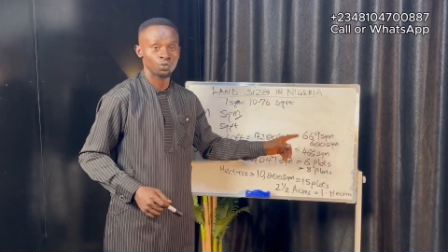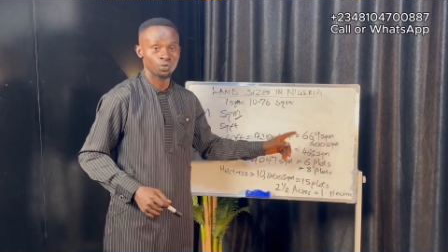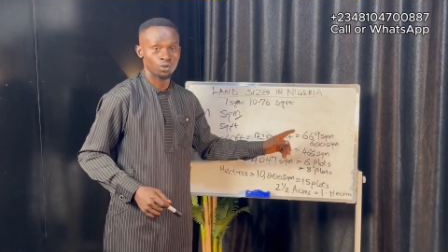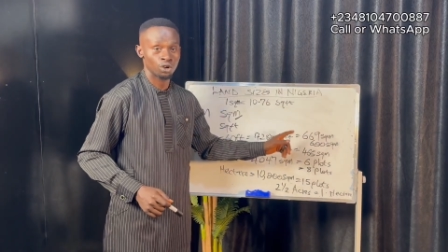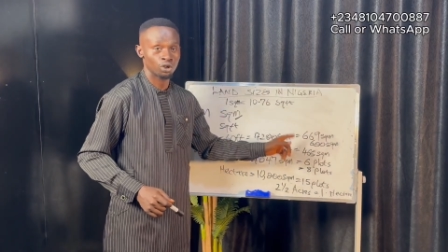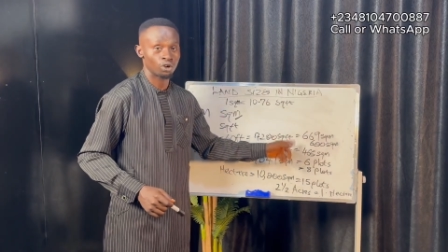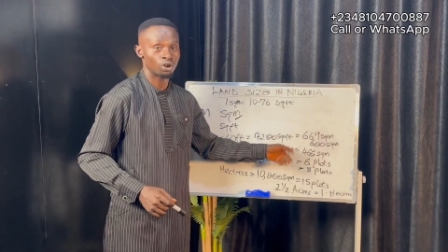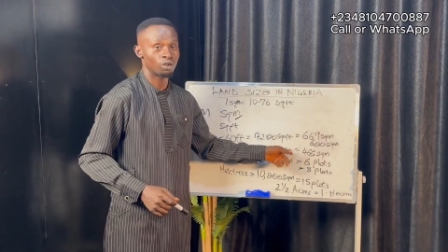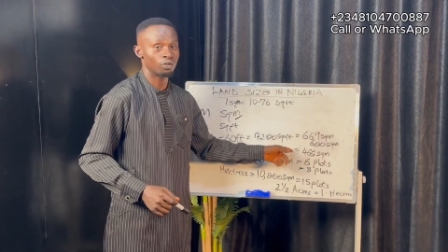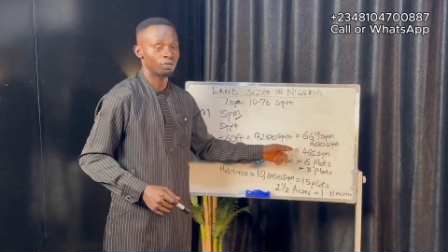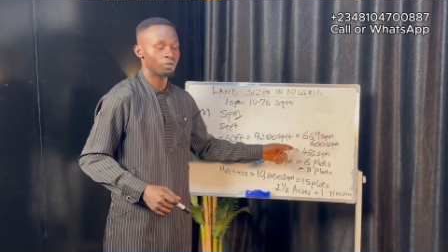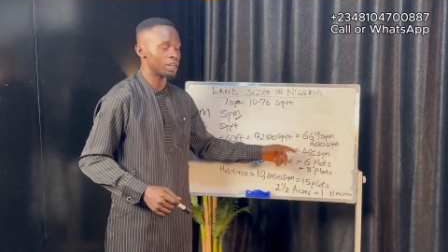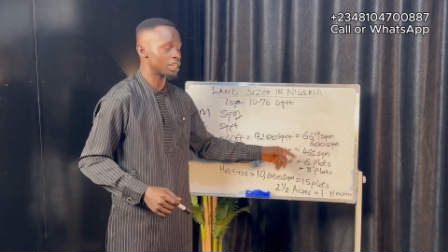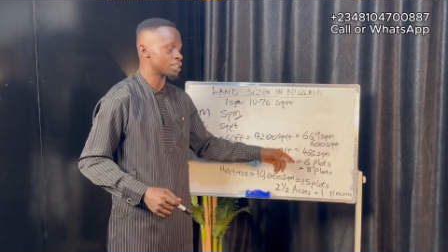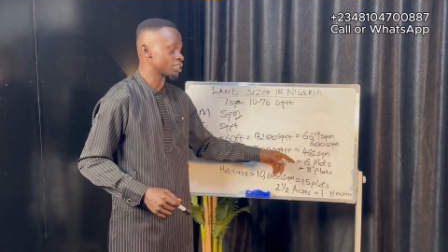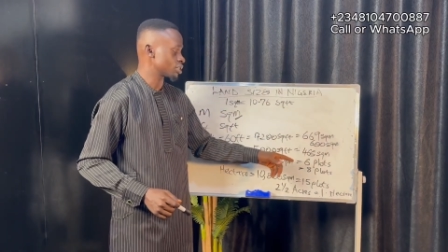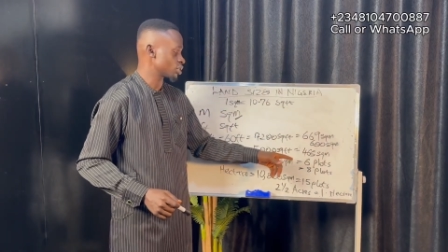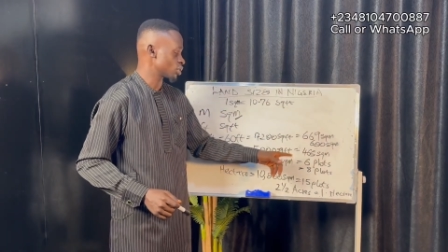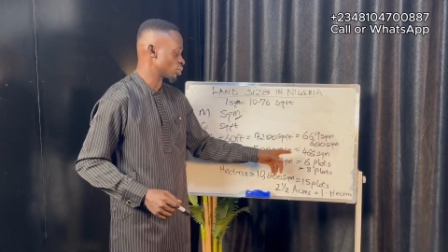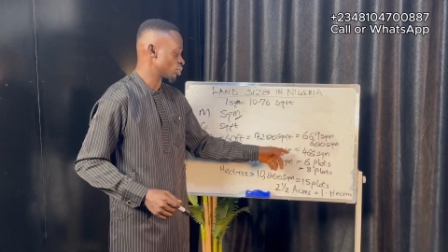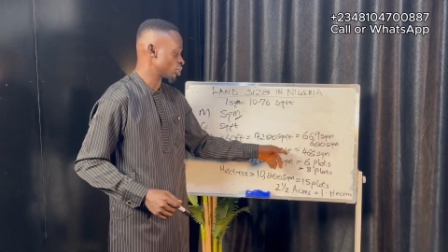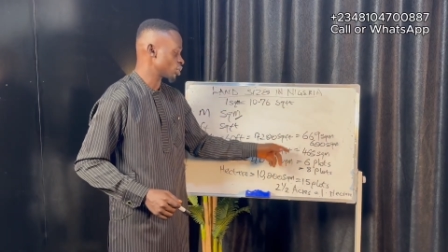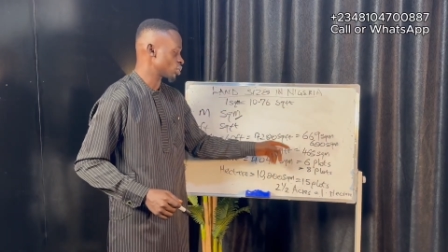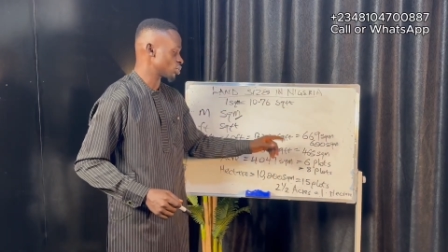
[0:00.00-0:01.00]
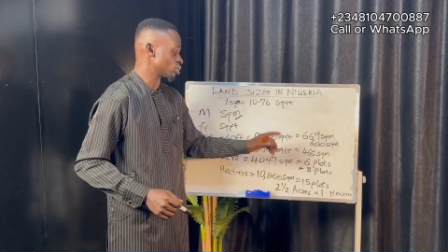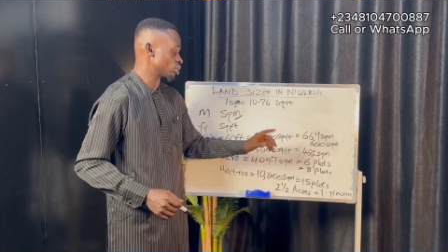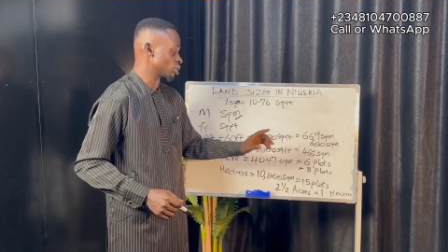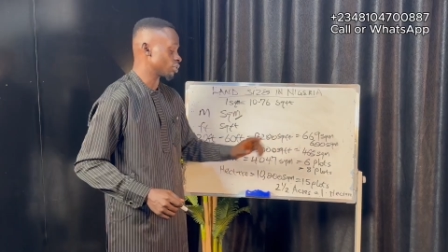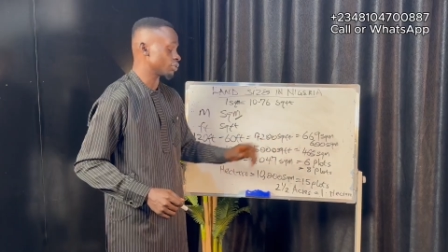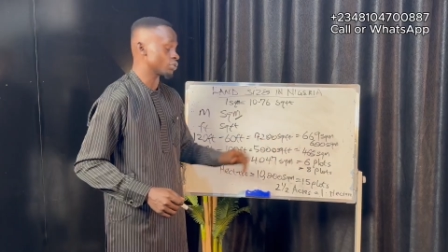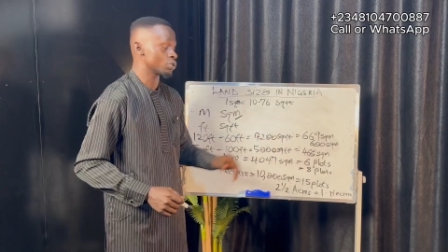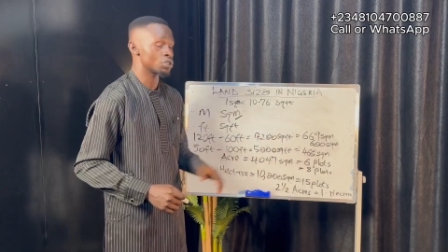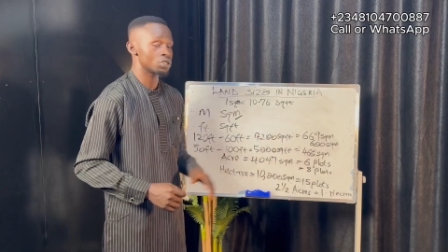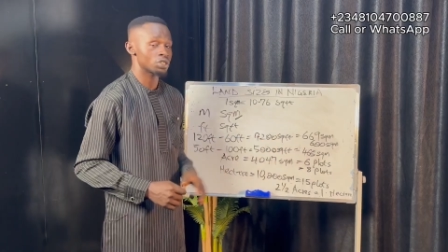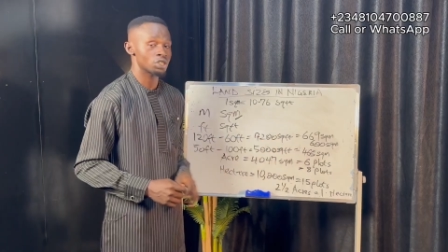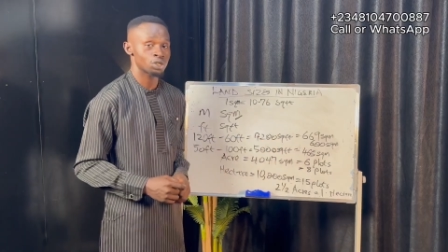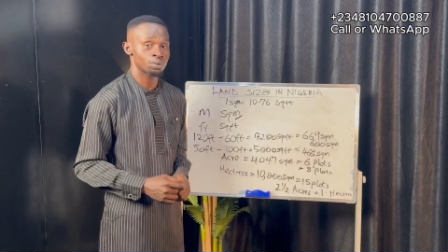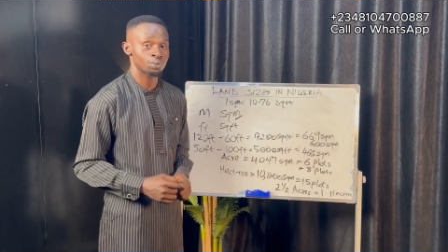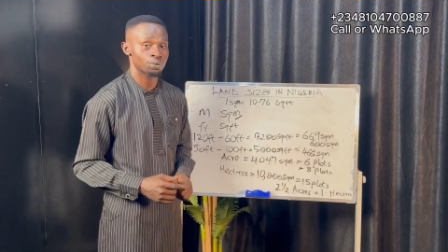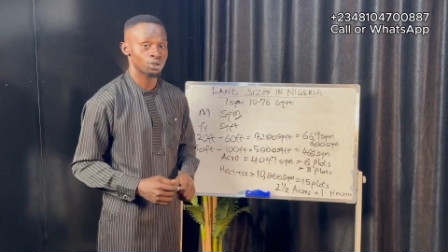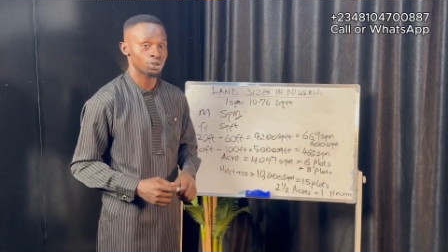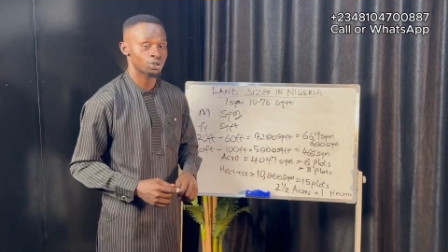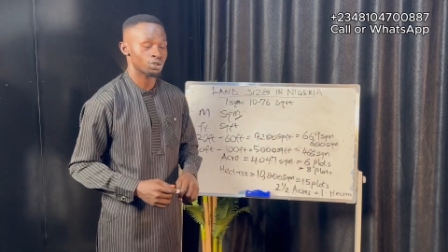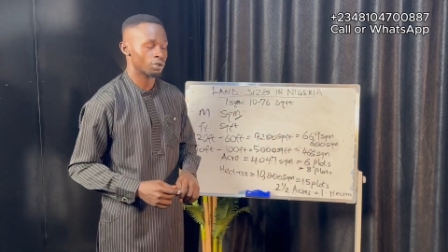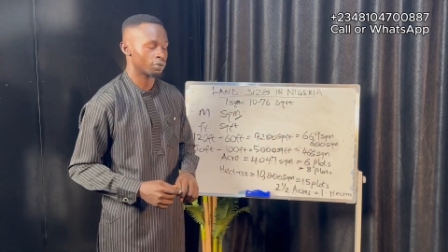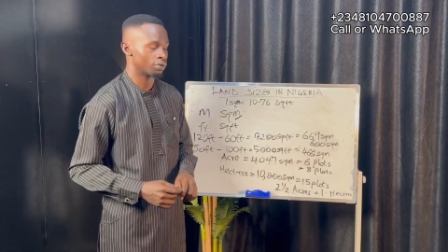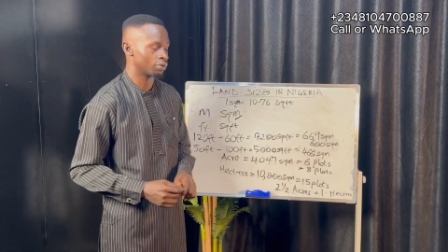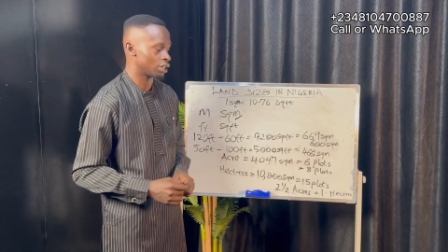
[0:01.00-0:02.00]
we convert, it's going to give you 6
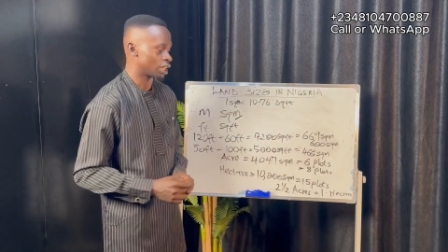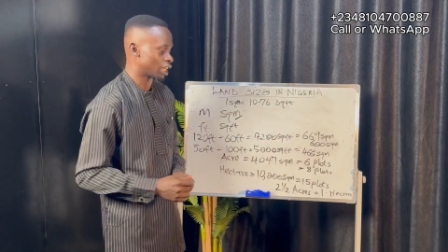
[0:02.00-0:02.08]
plots of